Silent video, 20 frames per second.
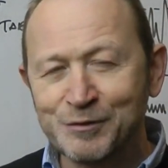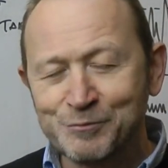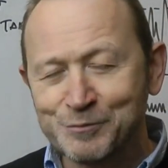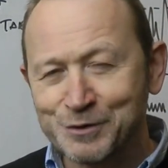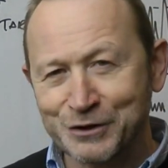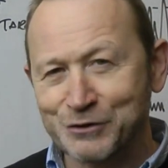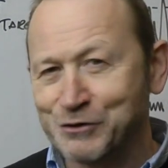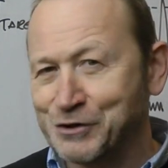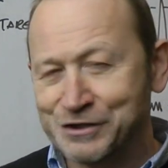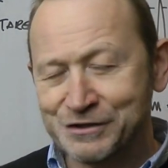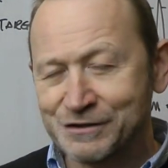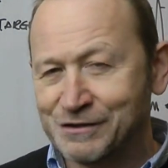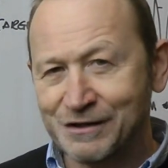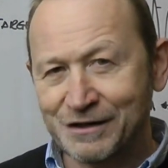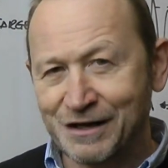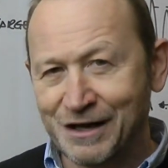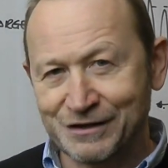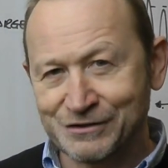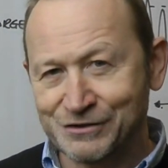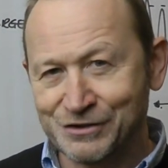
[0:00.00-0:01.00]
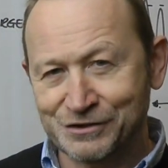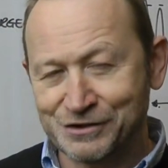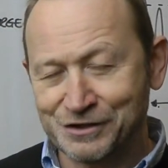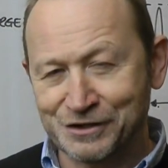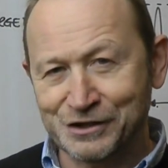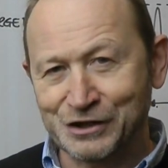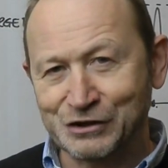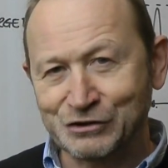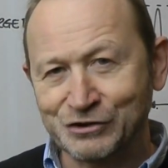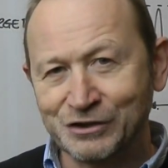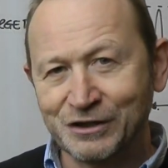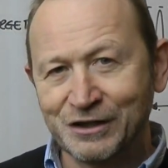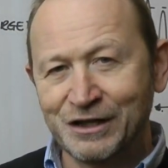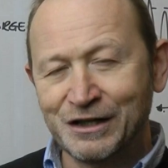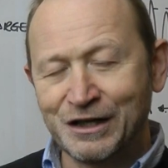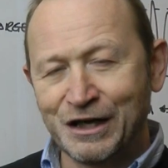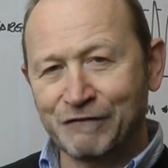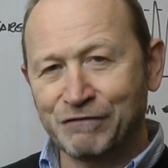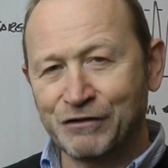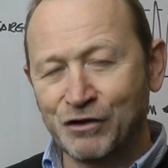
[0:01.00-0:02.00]
But there isn't an answer to this.
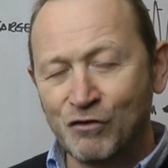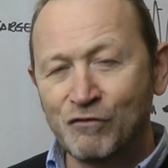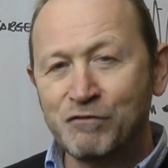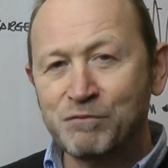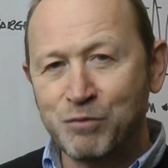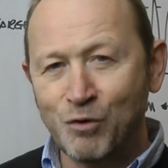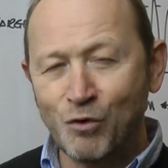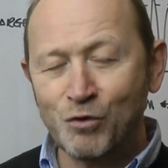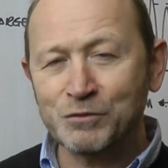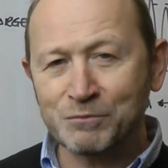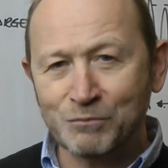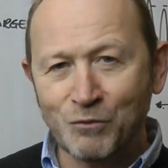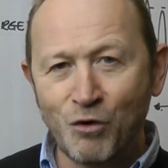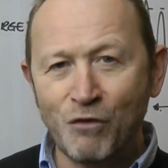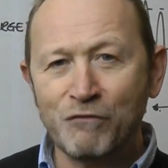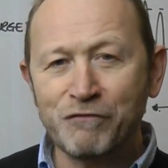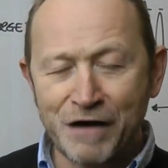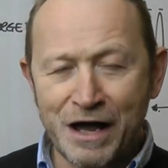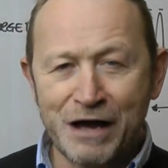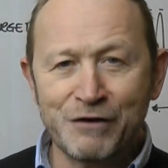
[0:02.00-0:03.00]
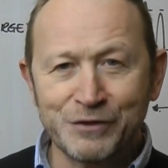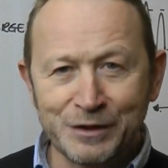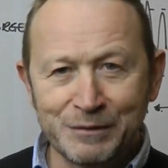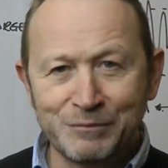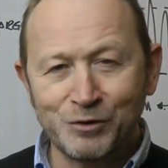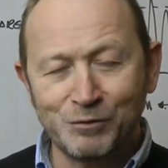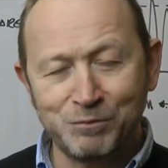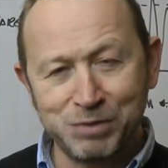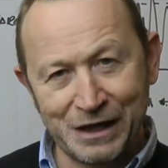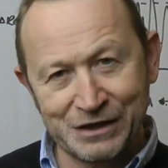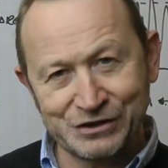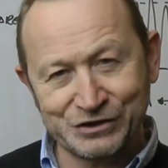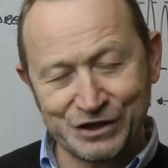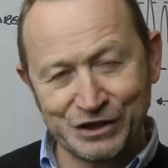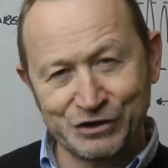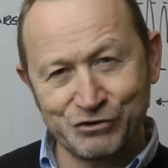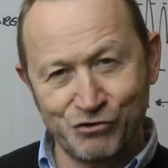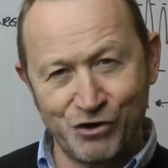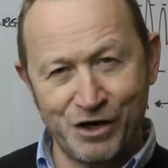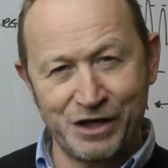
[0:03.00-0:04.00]
If you've bought more variable
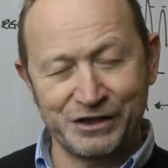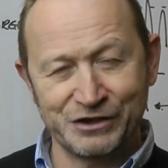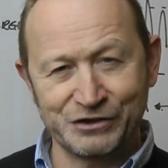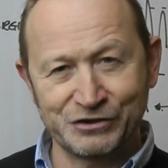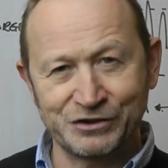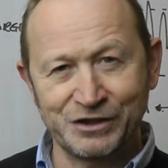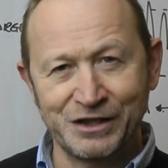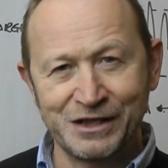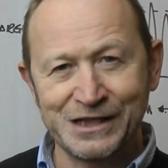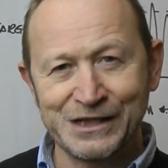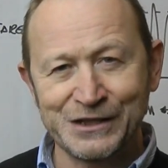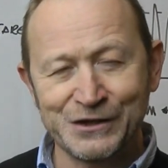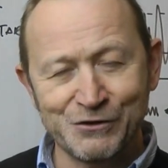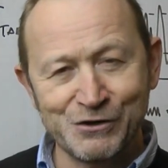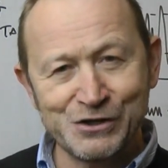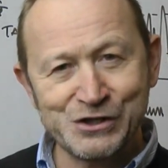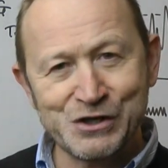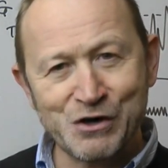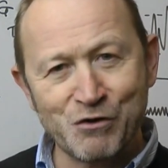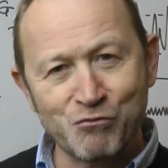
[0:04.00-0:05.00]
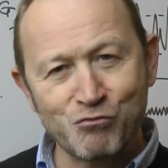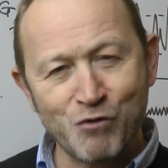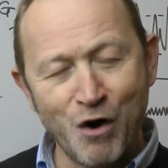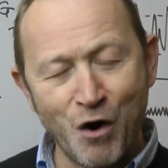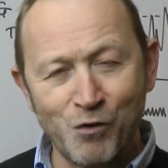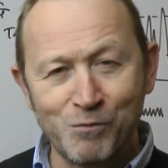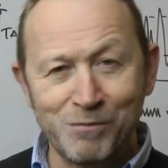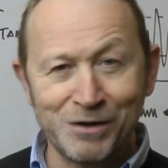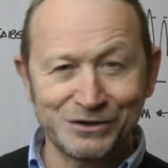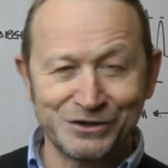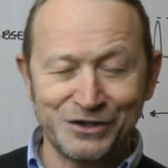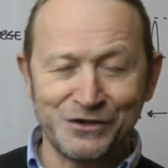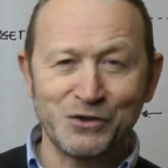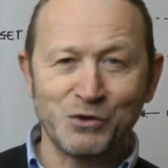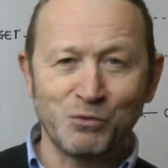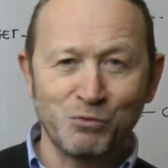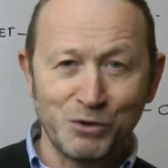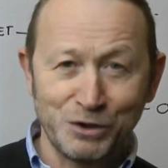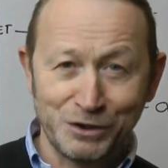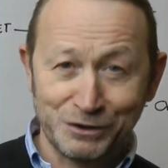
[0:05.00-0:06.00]
plastic trays, there isn't a robot in the
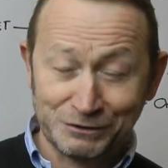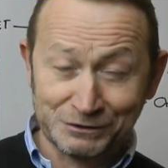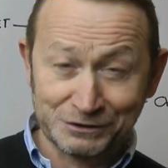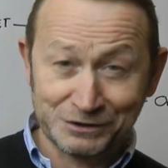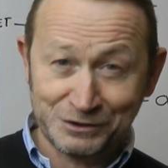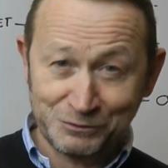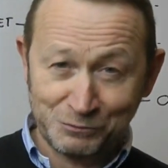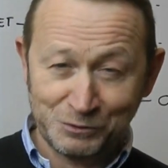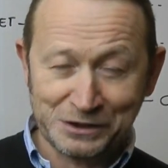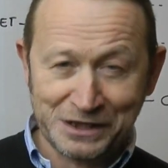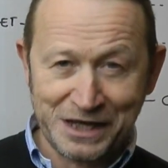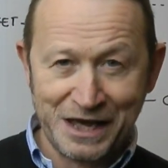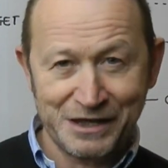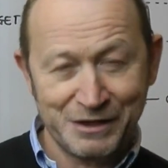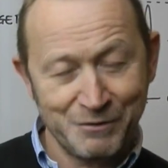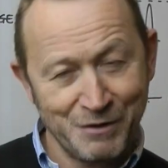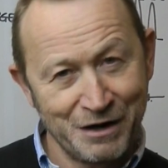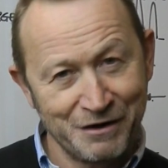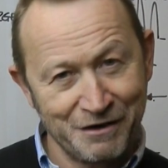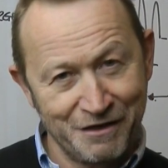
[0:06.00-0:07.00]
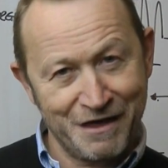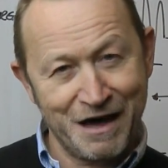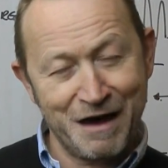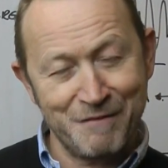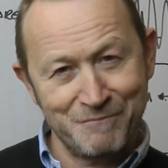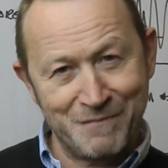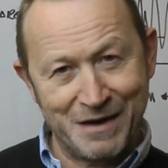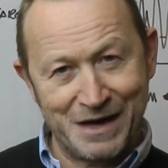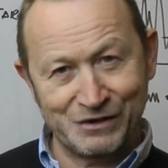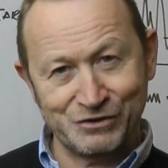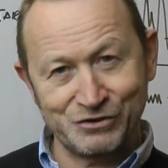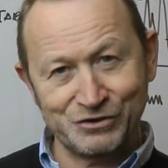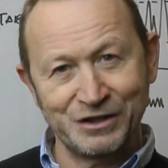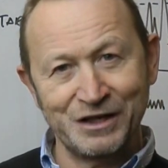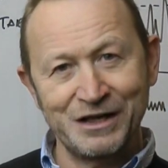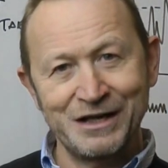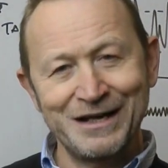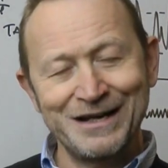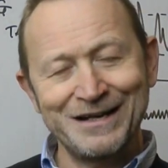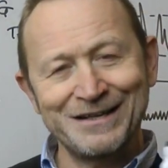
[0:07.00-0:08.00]
world will get you out of that mess.
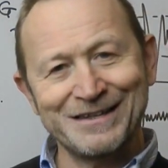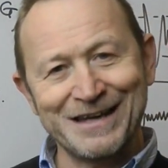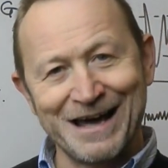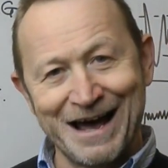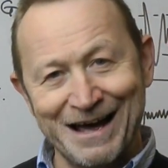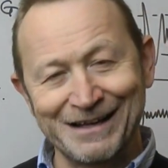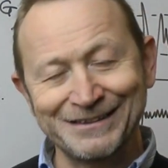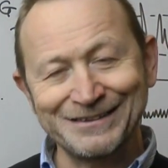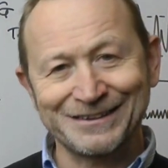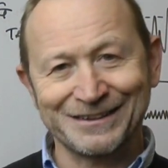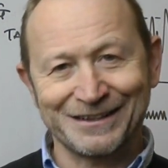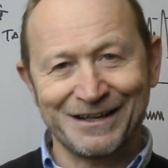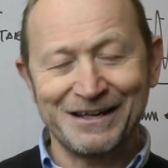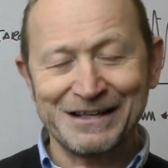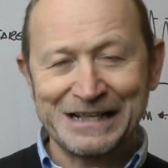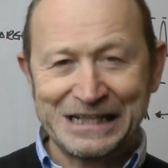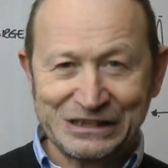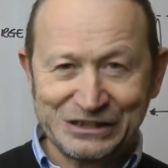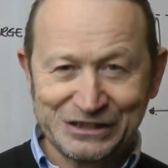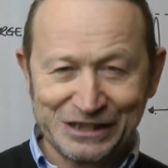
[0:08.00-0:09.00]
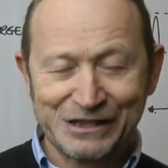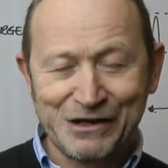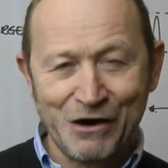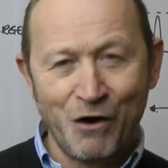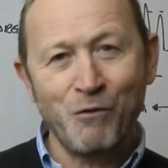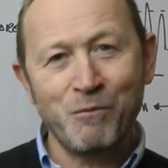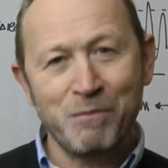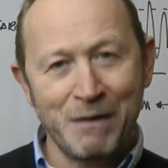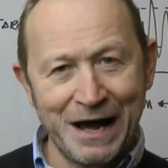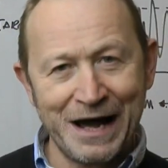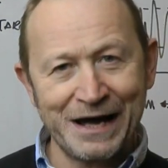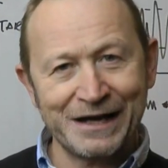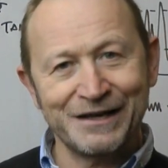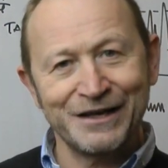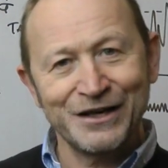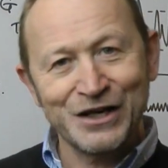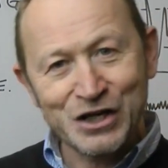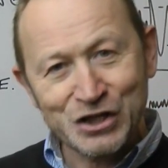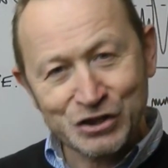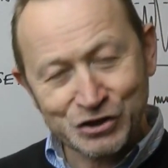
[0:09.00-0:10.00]
The answer is to go back
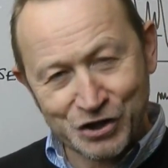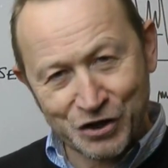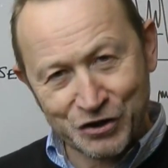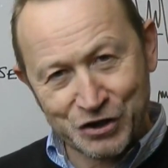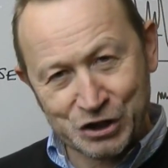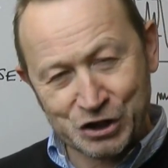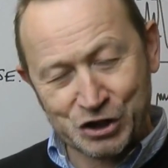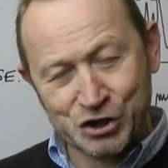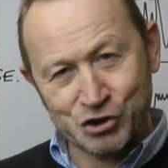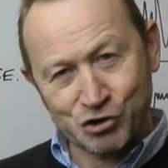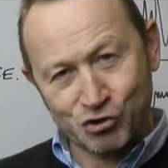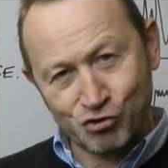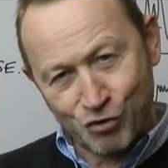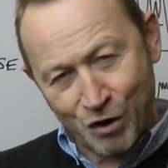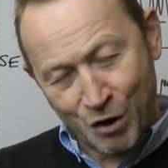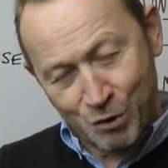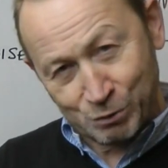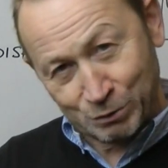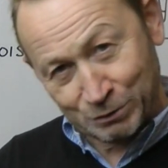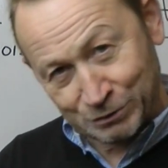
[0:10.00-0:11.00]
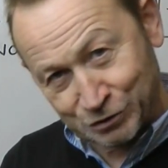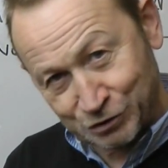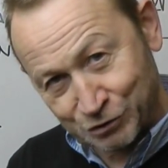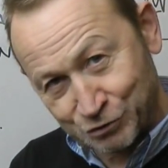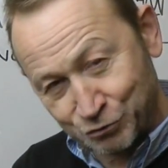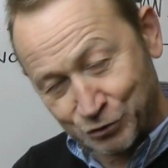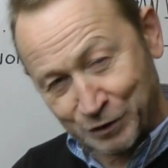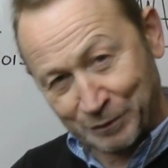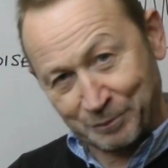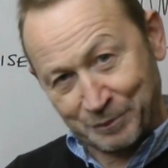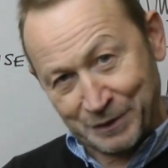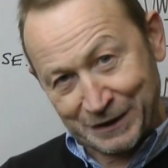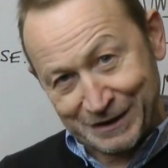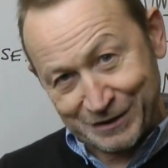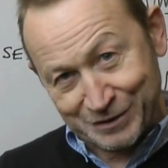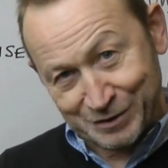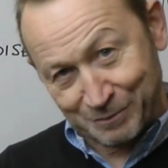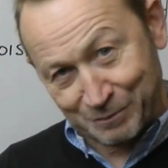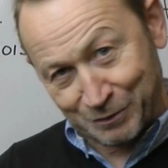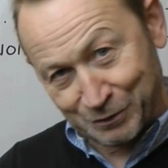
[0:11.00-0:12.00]
to the controlled,
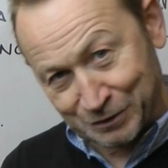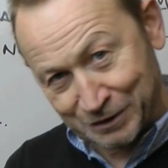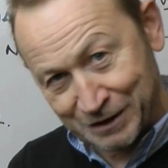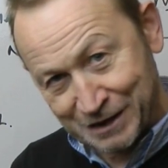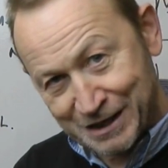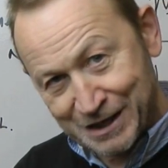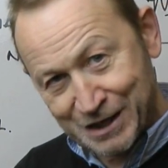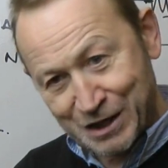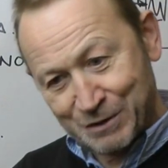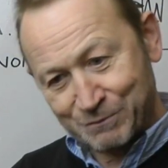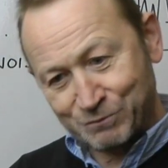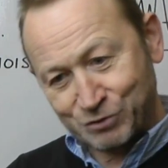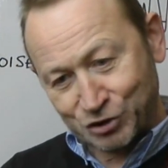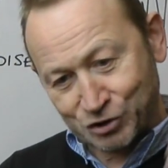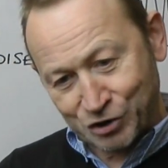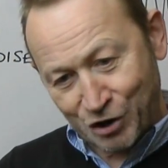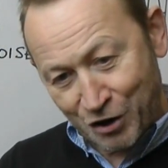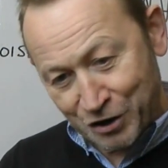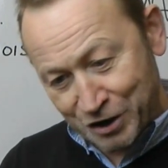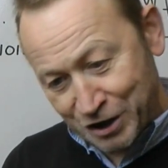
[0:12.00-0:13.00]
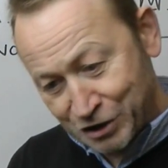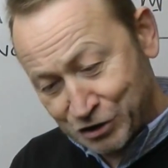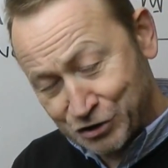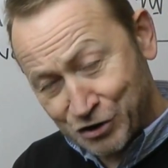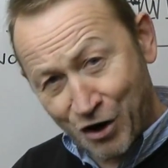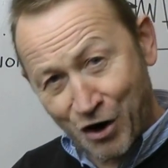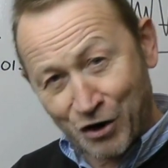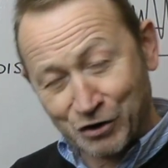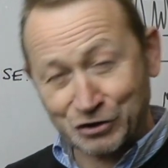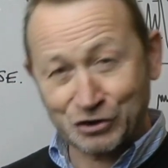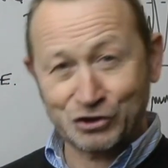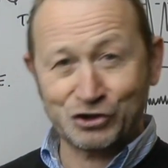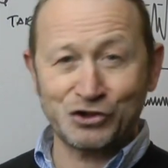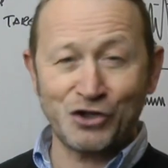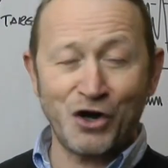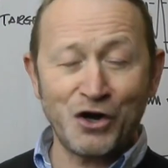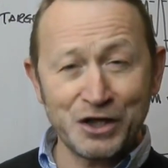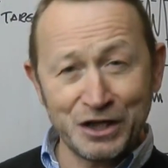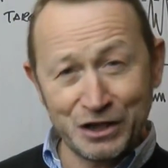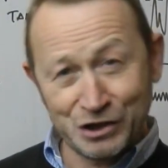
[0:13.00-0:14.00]
repeatable, size on
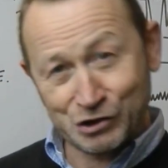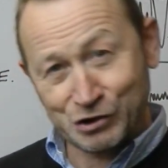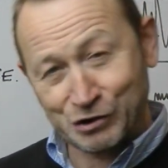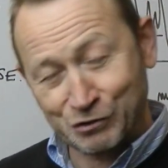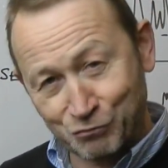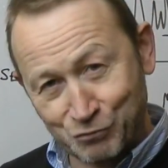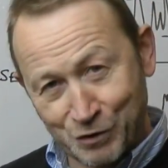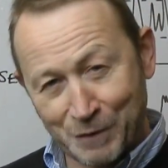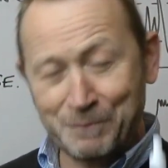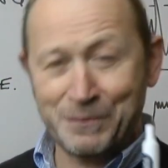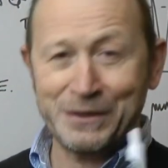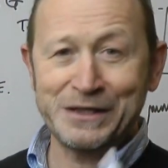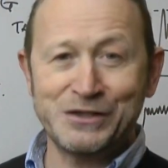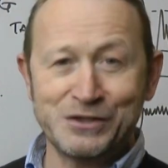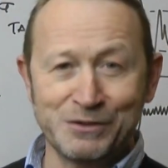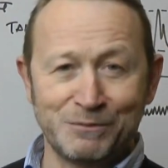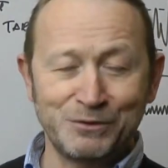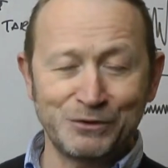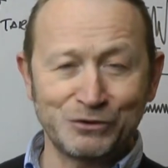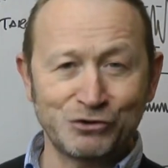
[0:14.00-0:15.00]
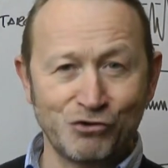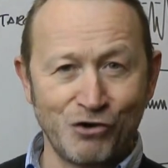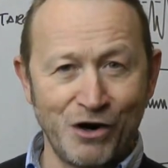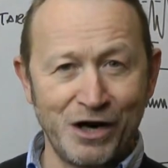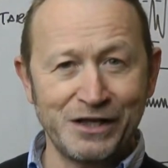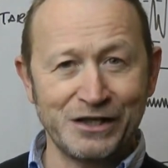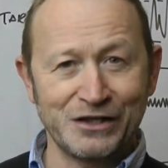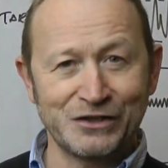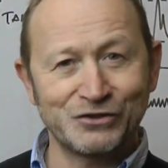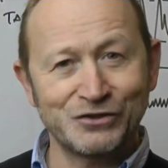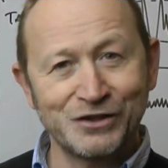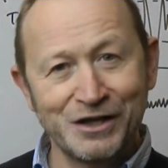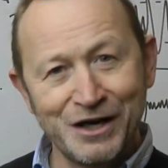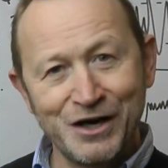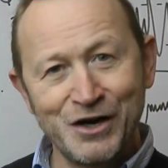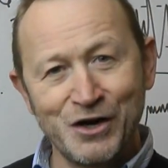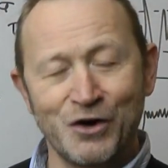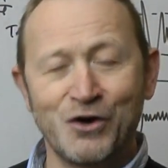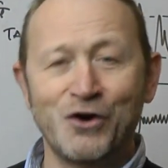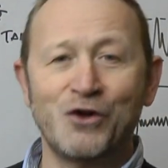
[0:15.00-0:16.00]
size repeatable trays.
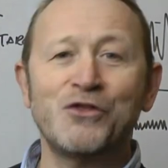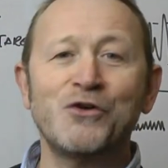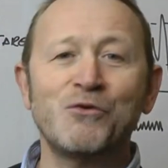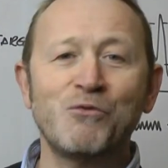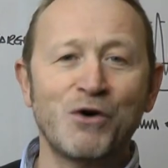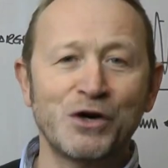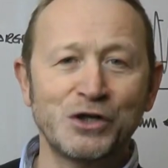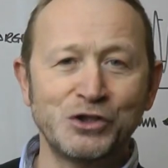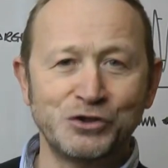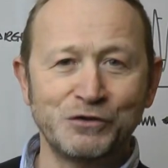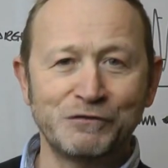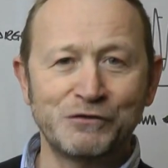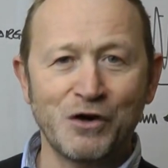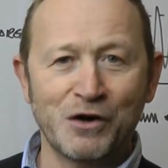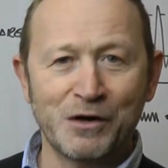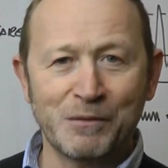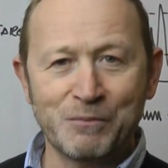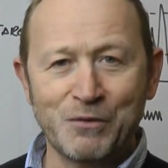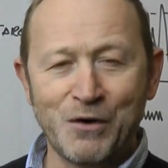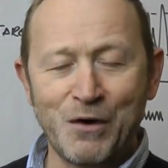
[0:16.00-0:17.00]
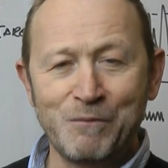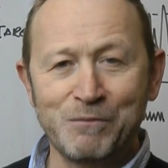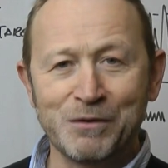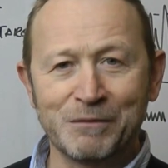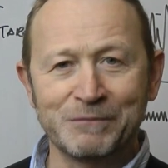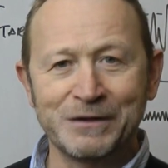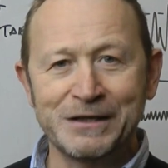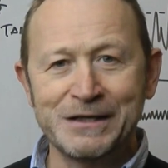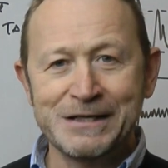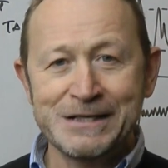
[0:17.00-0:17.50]
Otherwise you've got a problem.